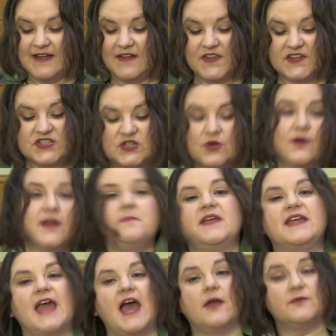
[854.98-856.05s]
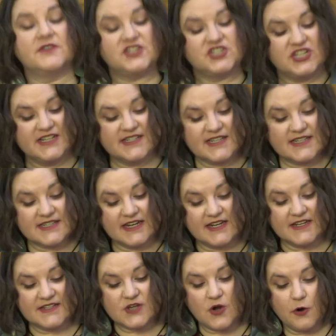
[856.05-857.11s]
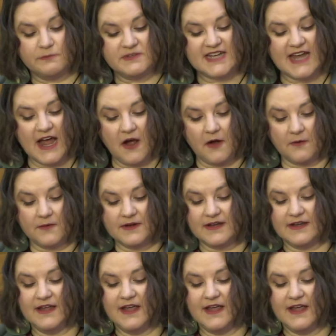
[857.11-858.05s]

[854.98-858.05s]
The story began with Jesus in his hometown,